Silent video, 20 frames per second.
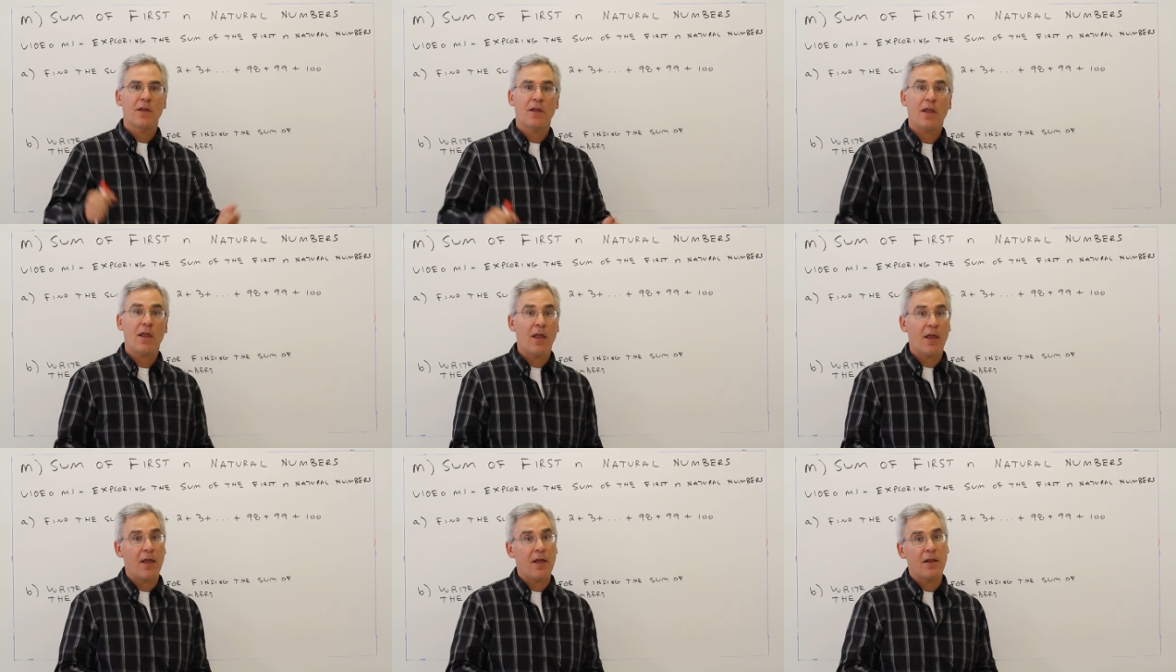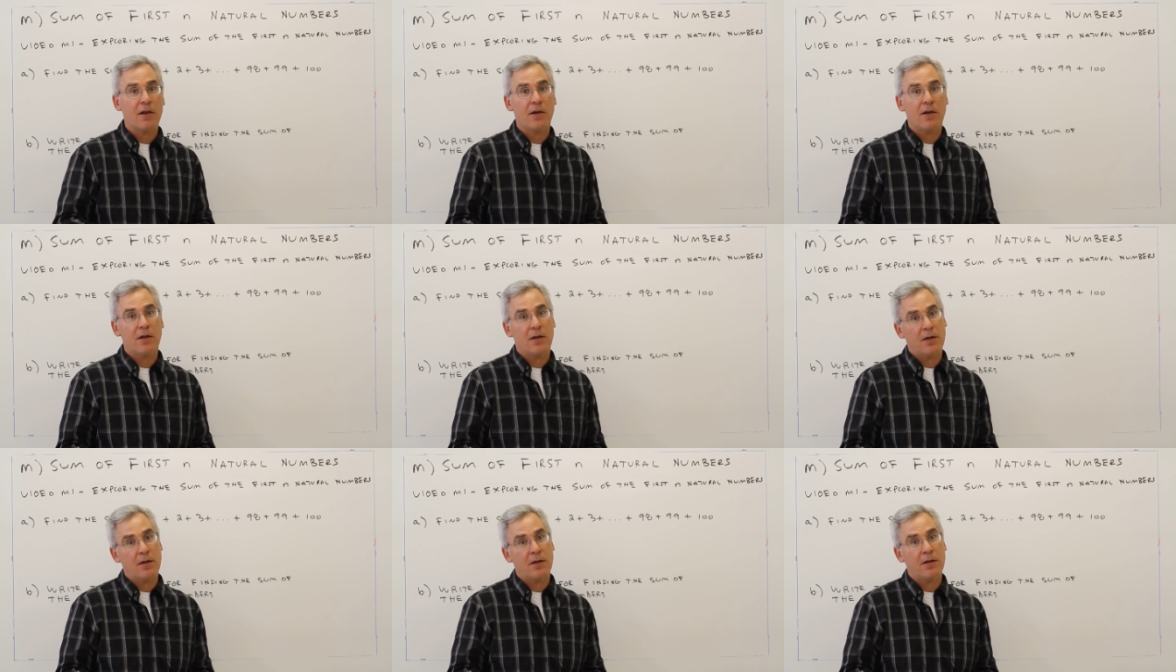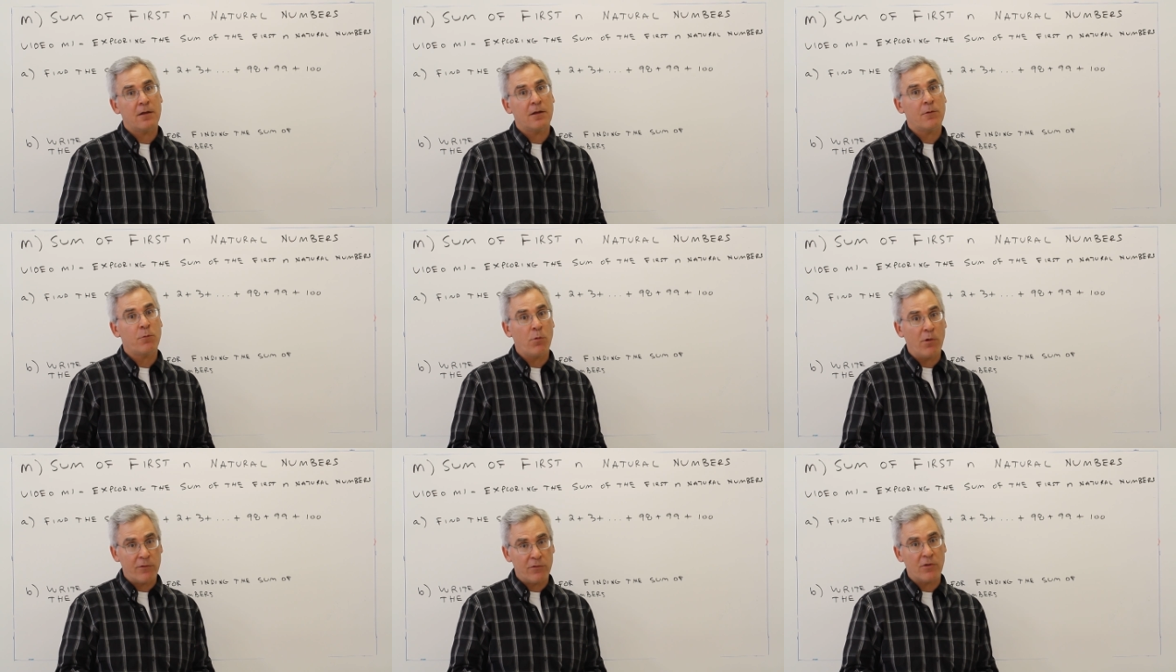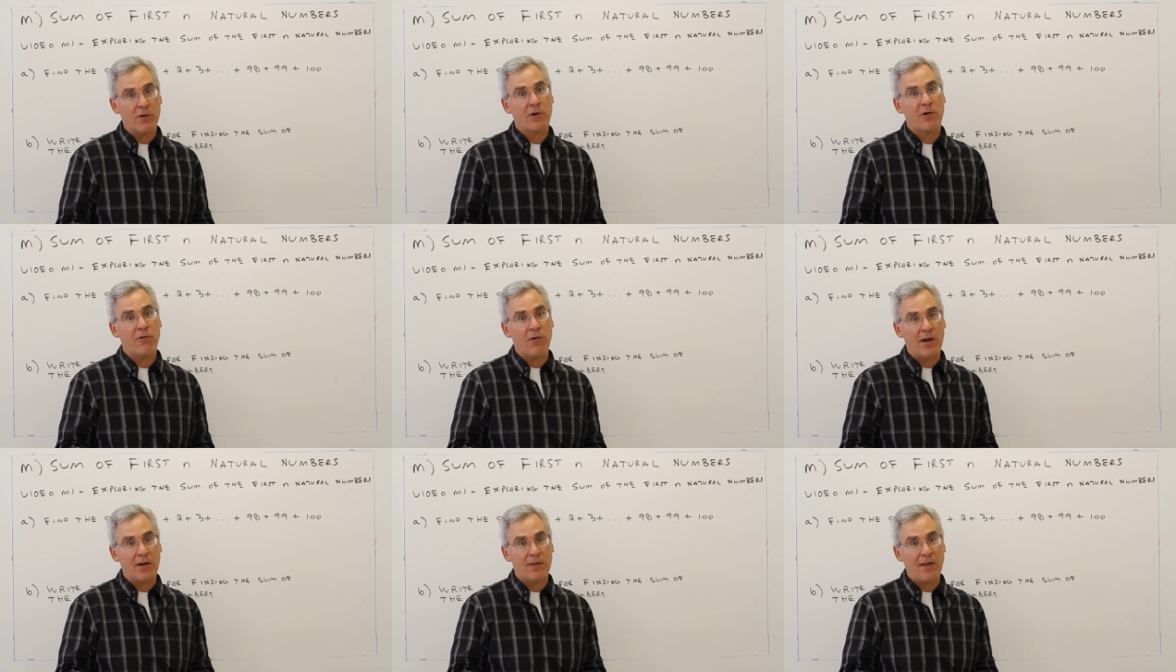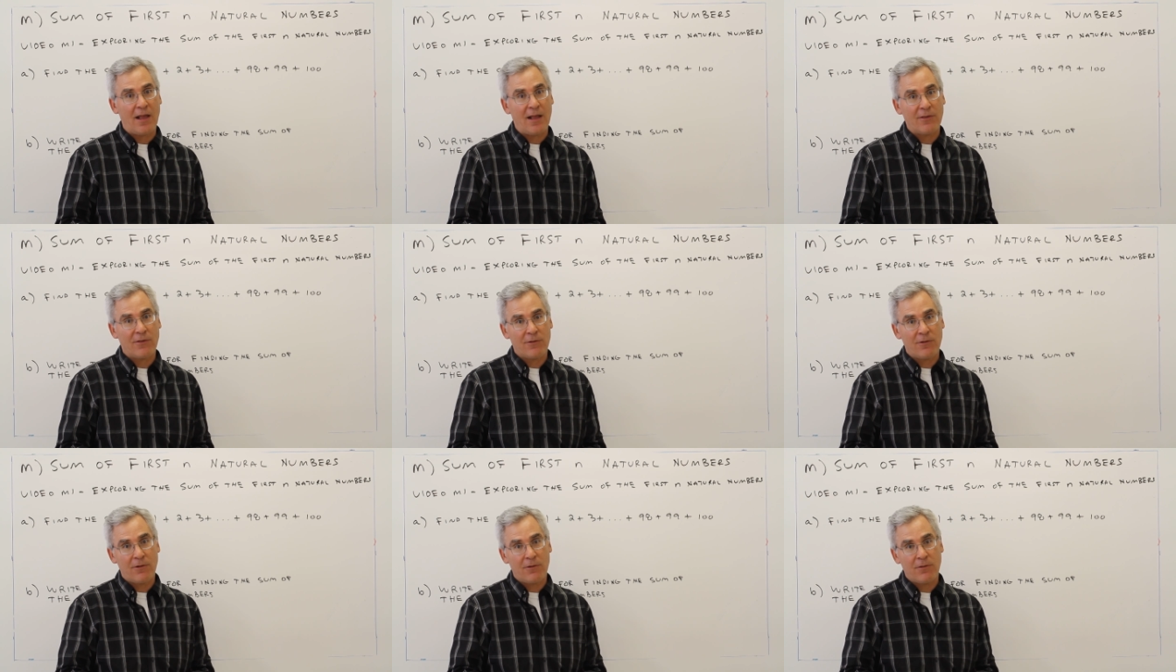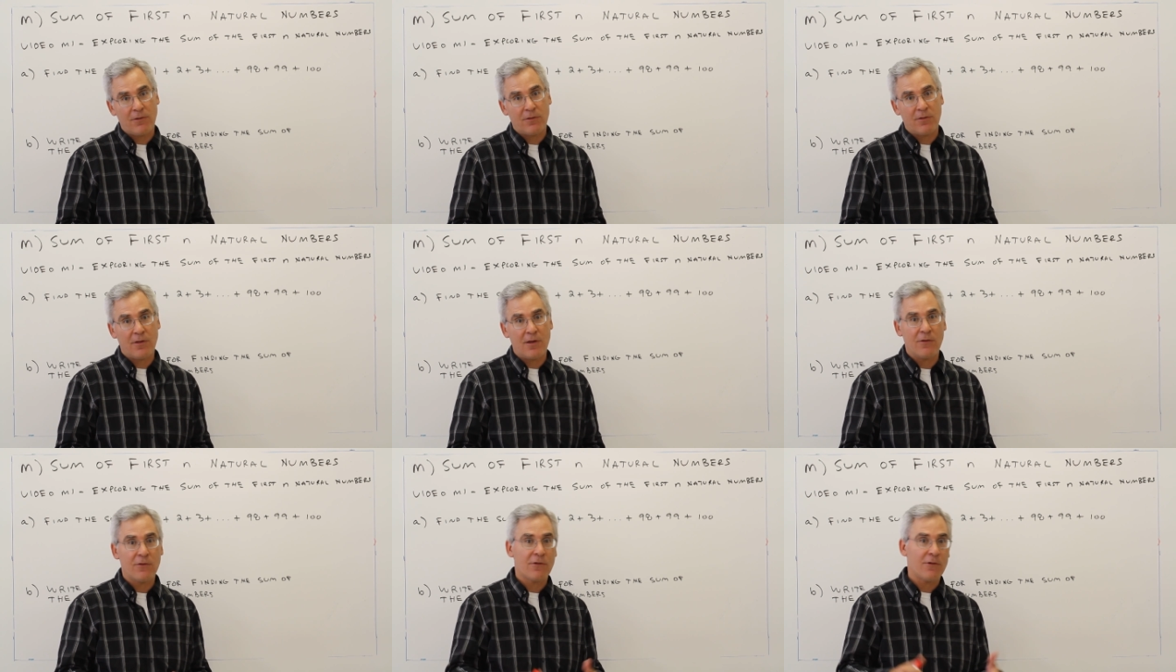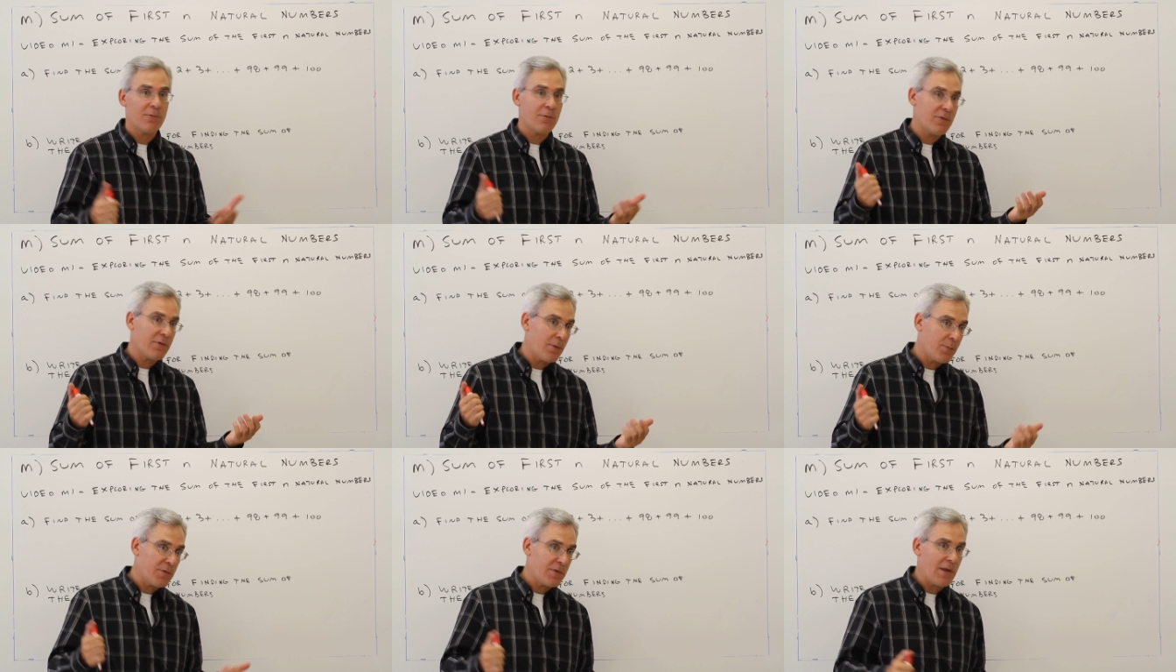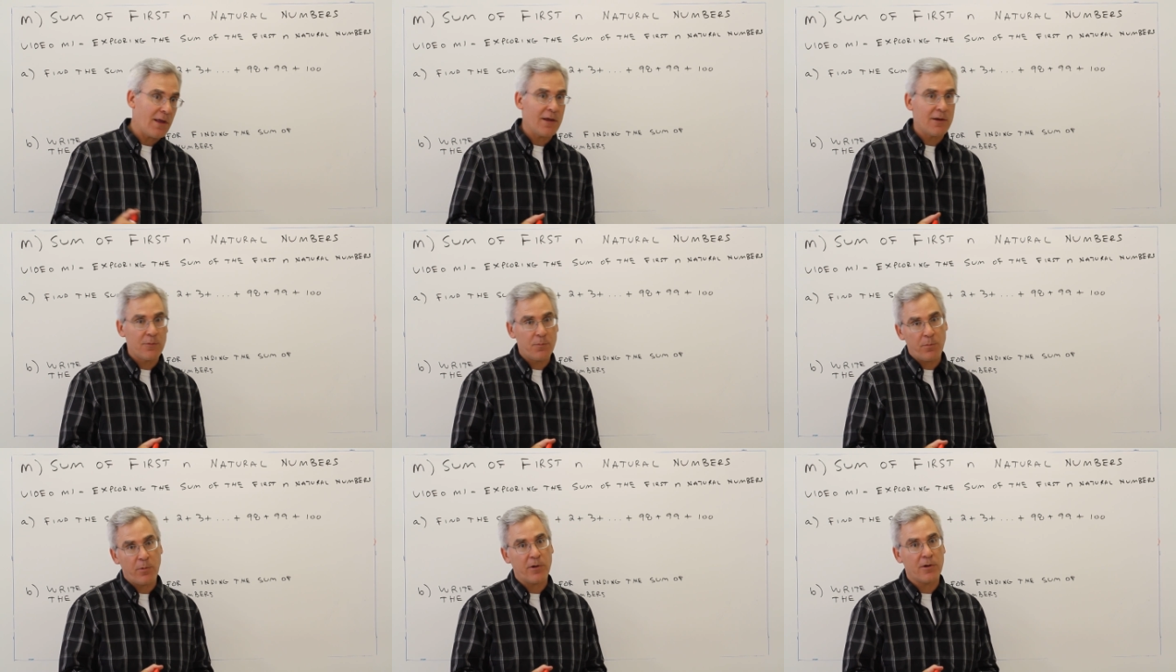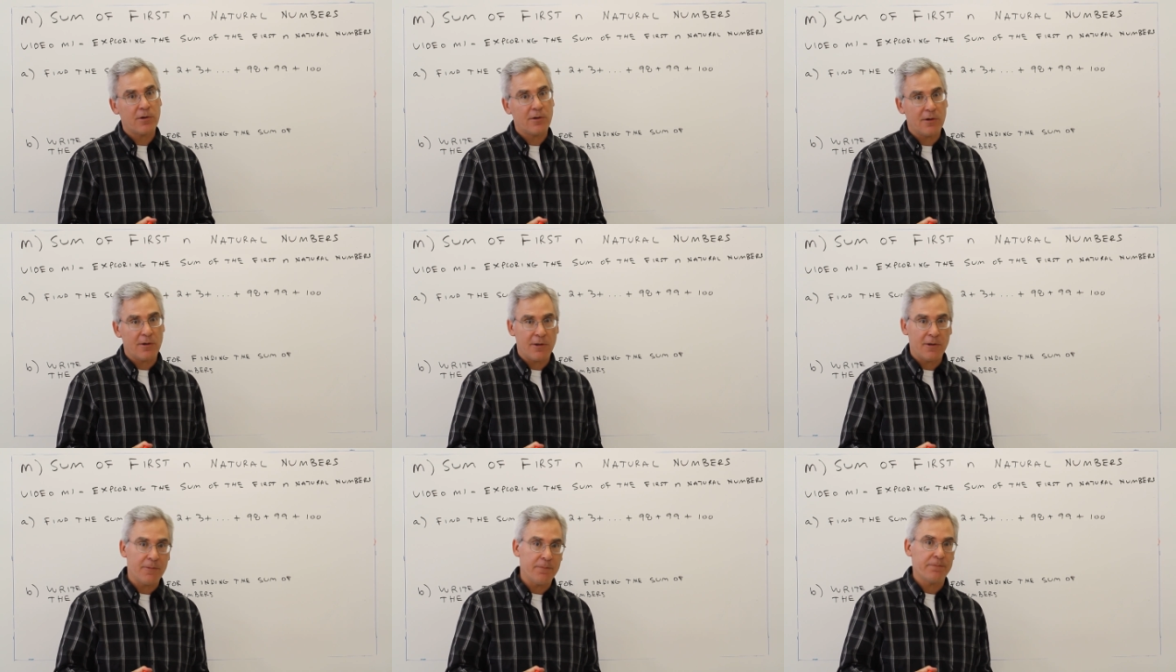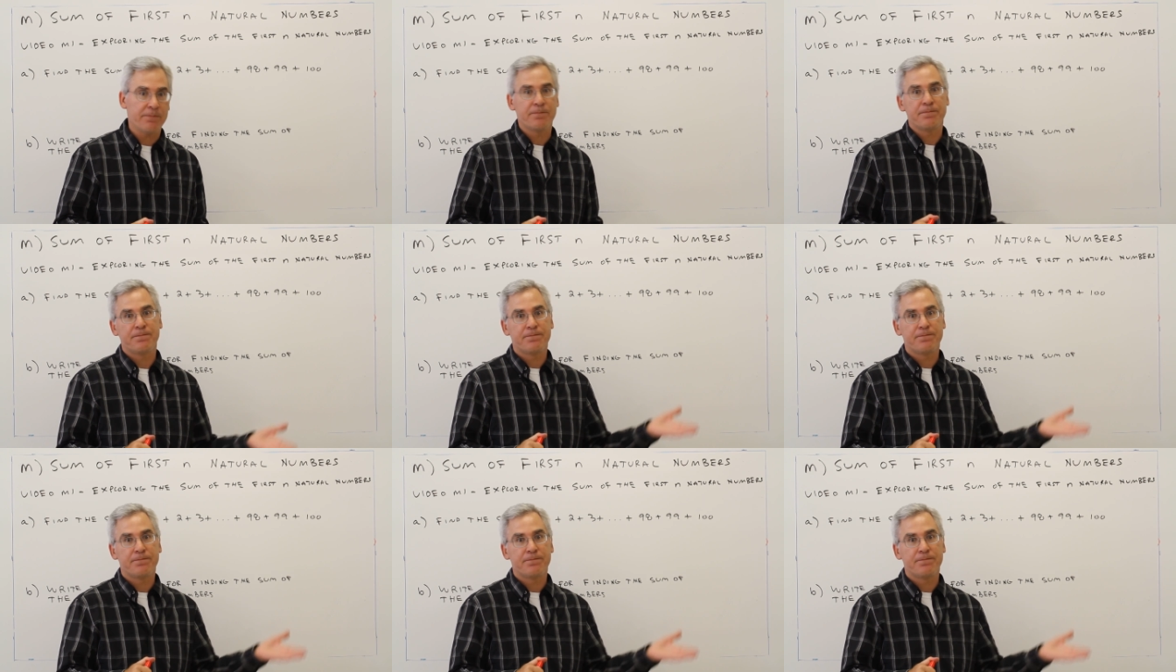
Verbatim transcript: And uh, it was the correct answer. The teacher was upset, but um,